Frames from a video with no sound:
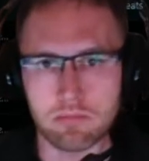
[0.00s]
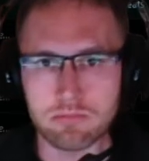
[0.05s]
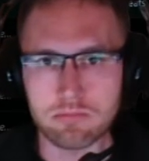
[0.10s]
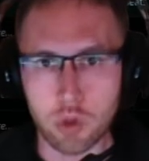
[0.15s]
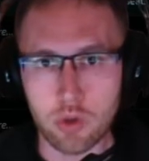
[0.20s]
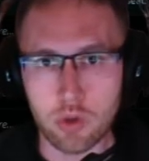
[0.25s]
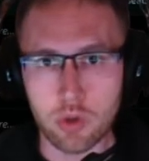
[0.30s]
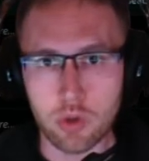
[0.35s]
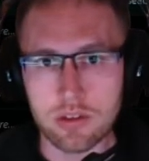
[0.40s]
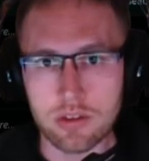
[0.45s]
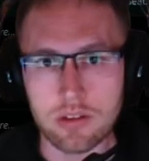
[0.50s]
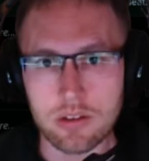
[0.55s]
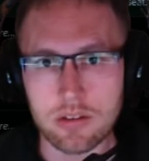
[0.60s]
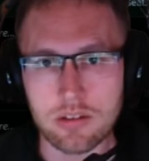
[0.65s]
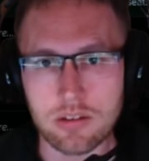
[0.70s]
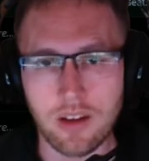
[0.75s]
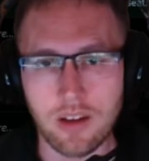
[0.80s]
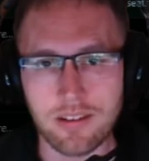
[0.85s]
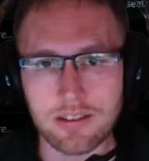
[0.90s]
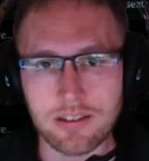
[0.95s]
uses
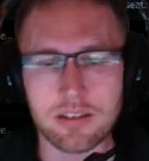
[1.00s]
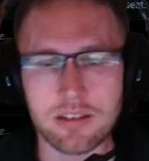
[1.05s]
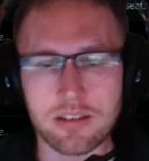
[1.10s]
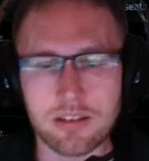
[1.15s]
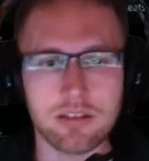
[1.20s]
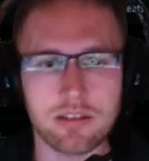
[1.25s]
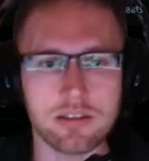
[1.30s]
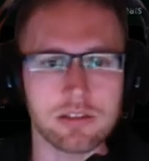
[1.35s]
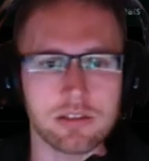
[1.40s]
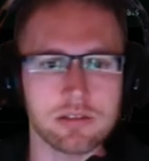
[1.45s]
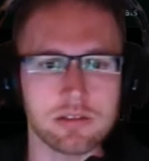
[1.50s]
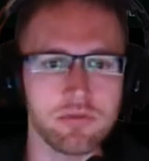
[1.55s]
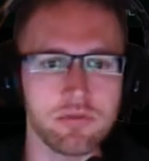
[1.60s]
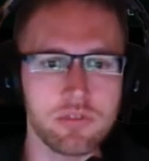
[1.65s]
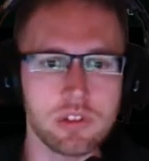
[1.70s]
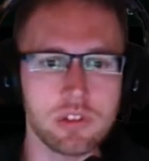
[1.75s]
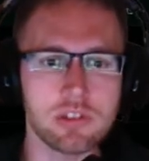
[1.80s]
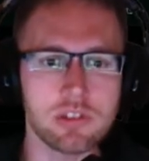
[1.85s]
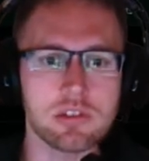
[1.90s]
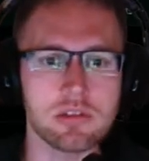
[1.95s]
Star Citizen
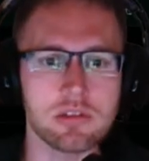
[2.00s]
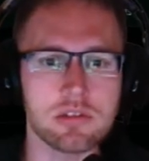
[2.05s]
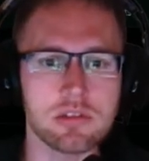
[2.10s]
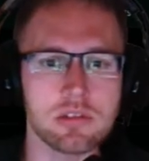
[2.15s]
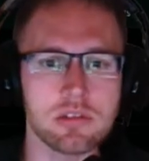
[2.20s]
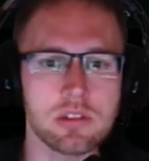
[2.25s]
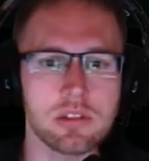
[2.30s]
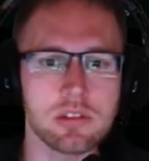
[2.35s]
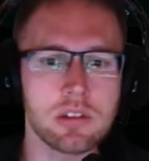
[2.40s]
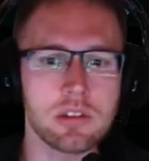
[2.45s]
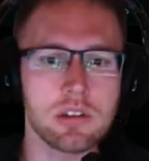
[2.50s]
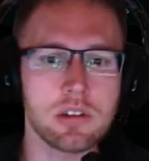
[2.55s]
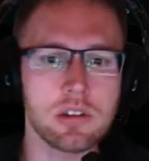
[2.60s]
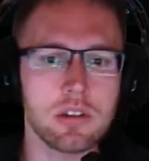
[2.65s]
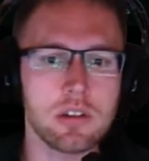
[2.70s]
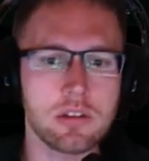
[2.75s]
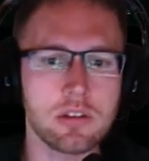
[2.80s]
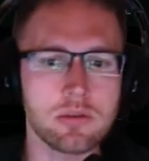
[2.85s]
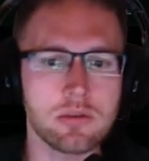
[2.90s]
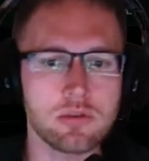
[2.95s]
features
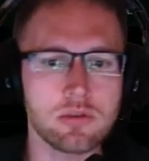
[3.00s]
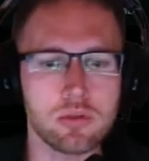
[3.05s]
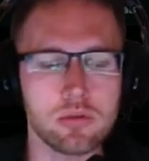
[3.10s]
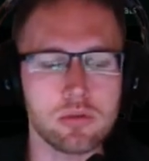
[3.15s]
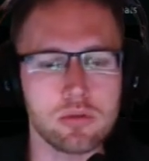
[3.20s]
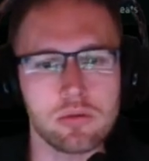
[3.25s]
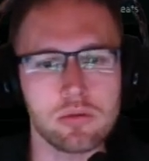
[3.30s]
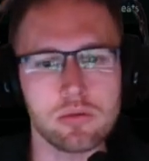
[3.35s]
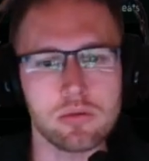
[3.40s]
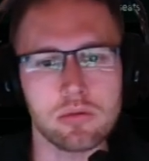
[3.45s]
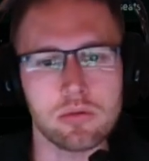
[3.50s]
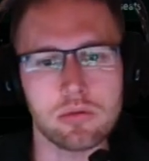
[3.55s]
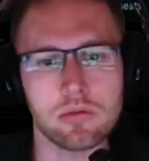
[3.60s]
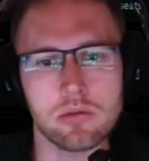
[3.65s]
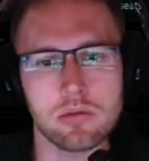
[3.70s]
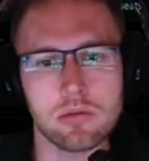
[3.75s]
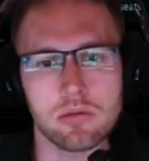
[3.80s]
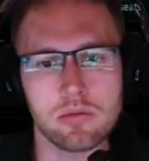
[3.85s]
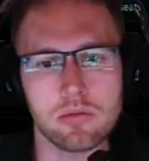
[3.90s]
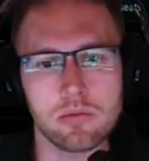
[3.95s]
and to
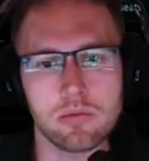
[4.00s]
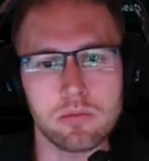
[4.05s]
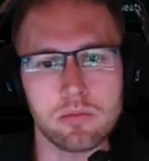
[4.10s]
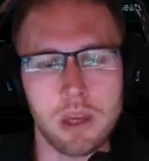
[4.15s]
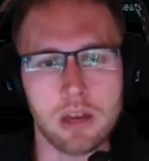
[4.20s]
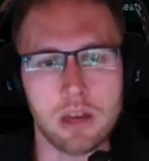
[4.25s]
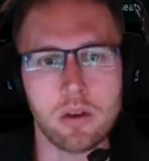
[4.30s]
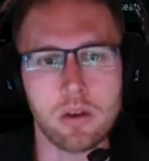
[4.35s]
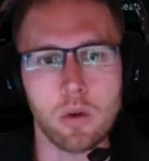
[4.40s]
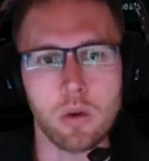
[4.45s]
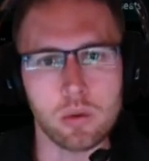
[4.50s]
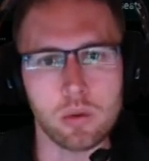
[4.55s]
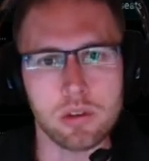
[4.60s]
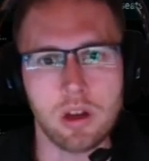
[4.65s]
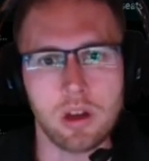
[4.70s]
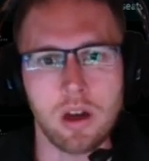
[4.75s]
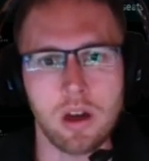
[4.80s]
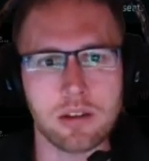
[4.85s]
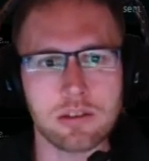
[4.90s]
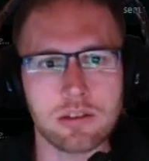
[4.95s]
make
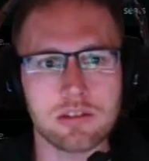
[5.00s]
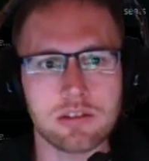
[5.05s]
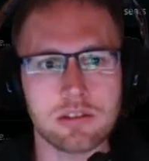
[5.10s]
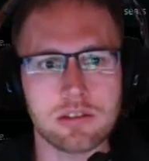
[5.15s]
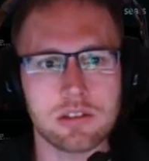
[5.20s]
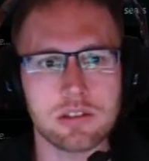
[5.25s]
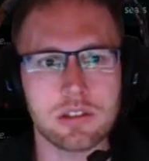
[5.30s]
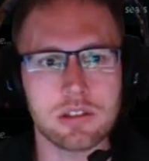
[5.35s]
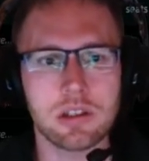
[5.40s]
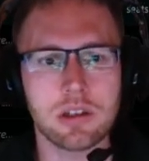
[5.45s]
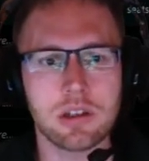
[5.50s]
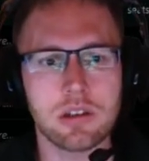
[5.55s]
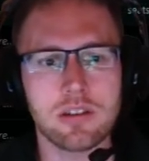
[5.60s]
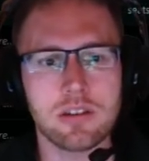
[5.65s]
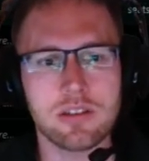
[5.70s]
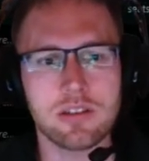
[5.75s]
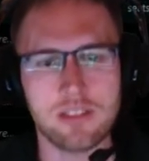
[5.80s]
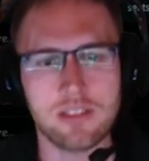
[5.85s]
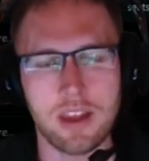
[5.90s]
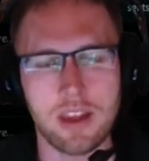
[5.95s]
HOTAS
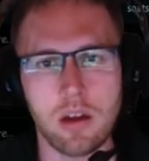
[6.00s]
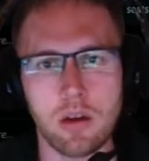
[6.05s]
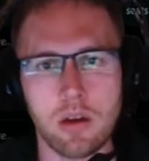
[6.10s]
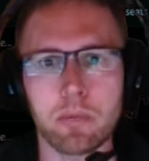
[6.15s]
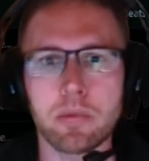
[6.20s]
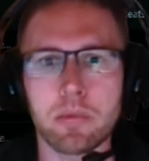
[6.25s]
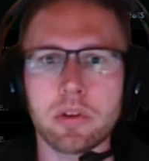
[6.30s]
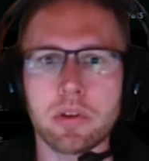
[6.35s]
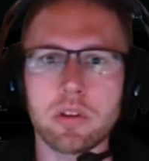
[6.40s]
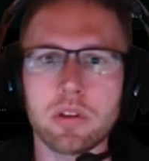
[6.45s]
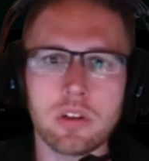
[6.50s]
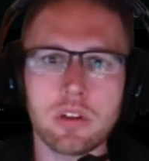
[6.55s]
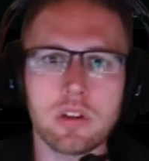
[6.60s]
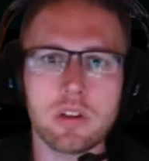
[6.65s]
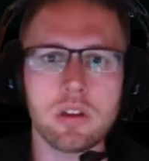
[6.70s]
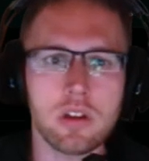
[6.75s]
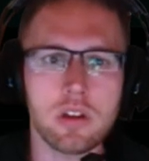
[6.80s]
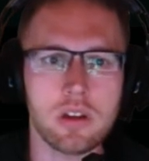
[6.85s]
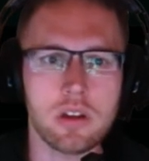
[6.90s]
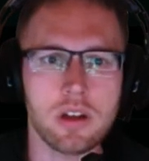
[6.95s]
setup
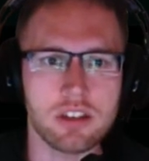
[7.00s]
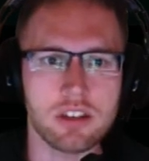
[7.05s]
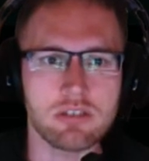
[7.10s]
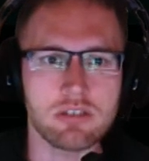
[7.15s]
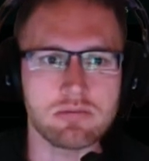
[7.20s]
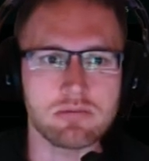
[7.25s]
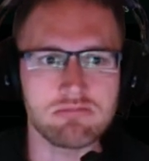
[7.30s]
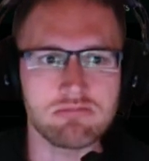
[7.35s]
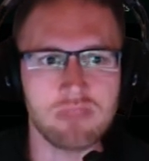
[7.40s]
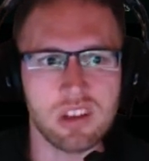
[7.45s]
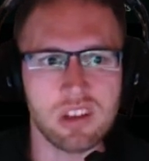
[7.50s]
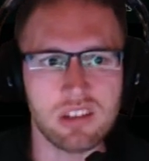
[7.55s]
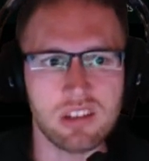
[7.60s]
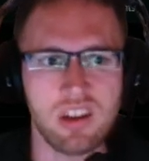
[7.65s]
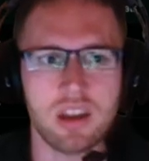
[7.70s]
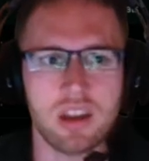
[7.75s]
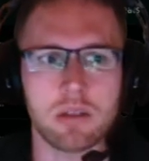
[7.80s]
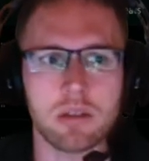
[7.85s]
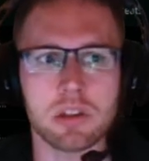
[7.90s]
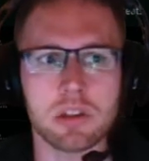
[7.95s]

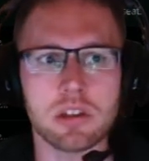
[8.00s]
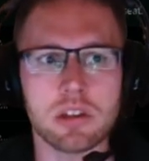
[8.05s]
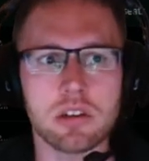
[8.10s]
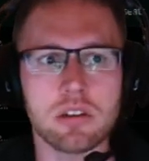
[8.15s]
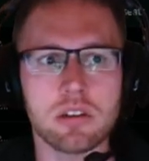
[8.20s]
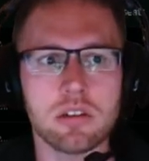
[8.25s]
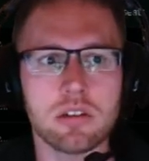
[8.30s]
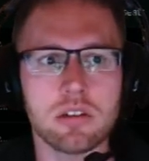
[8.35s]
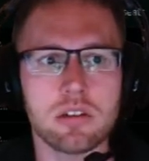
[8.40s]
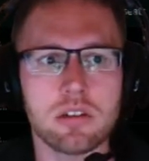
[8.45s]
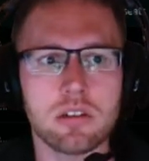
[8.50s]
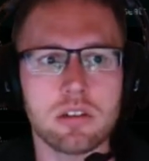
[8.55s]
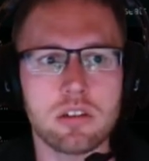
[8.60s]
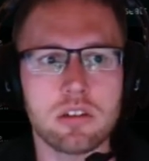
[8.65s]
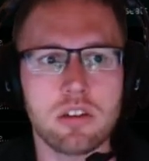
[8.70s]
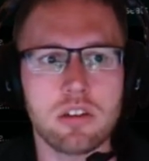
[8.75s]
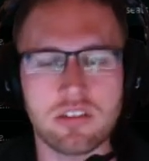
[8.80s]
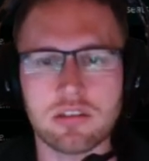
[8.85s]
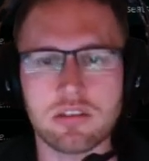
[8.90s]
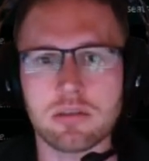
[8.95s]
incredibly
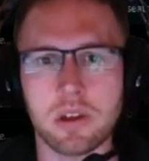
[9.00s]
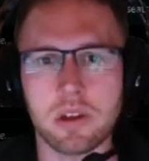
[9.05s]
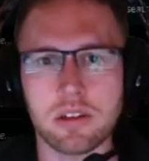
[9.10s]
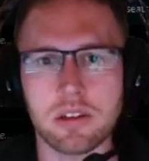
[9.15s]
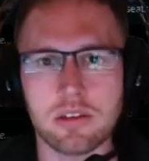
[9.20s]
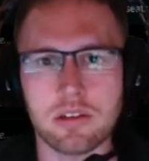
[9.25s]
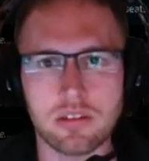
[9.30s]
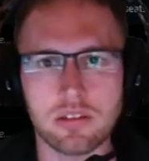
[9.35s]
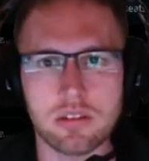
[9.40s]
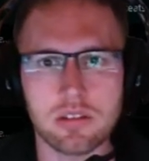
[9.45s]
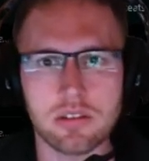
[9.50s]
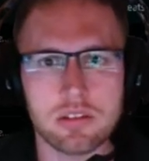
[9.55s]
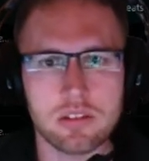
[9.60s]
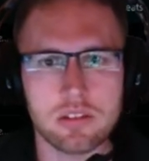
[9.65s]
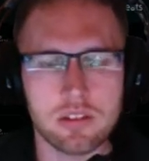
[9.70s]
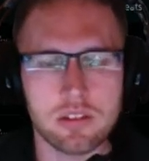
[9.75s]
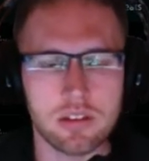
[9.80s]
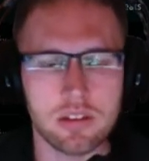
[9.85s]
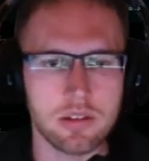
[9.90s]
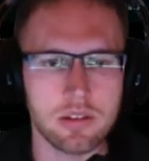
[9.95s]
customized
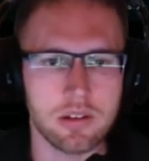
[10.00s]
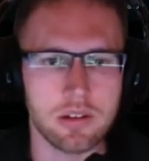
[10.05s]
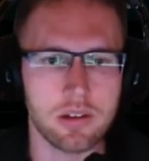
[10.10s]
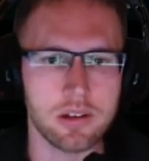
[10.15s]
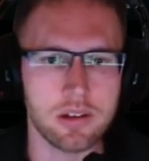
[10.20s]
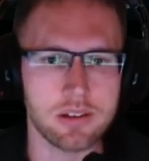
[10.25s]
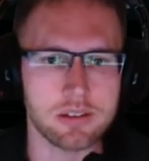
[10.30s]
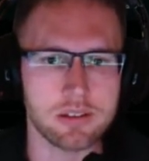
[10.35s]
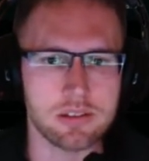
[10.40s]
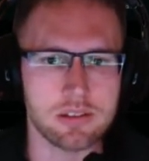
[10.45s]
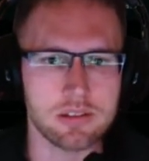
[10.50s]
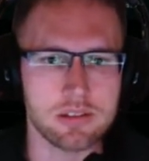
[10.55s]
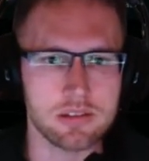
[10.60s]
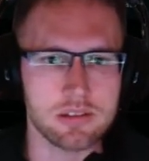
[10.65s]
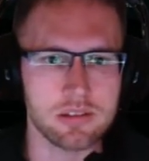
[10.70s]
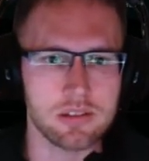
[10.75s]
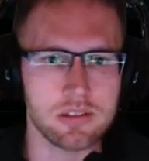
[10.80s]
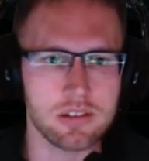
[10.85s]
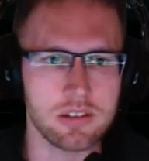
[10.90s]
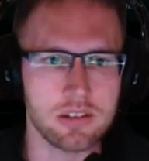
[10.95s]
and
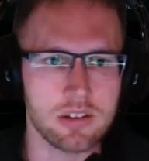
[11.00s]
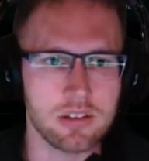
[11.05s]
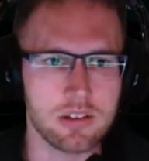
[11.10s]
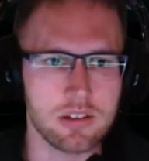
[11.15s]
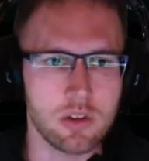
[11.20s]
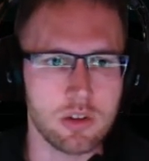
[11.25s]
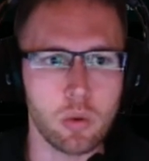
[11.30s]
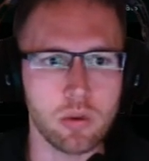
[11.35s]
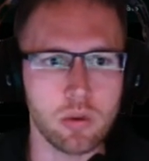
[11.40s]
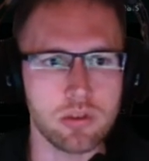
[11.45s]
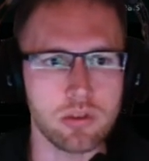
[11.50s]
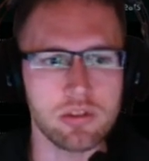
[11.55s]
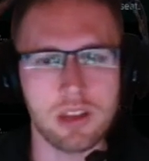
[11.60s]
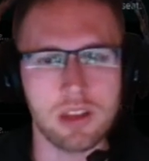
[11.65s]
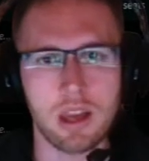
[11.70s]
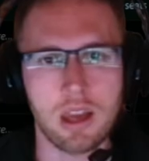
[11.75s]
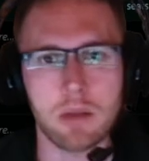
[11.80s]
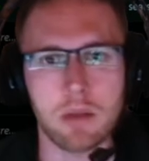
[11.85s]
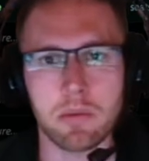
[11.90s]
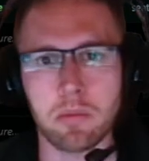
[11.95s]
as close to the
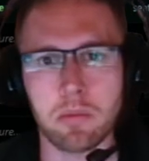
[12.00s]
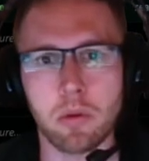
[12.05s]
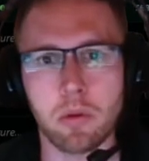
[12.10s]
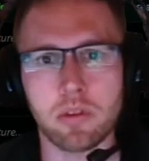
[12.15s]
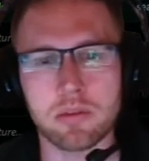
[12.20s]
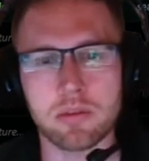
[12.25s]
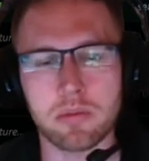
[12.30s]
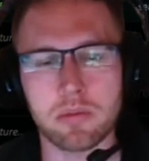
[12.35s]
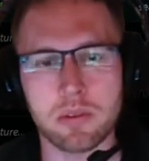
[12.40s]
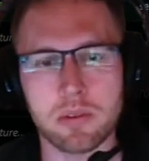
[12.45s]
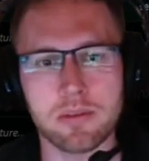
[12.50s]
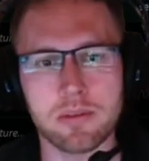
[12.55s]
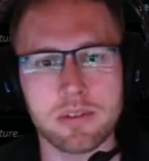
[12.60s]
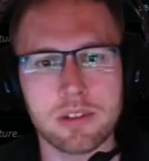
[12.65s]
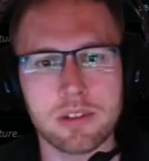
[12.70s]
game as possible.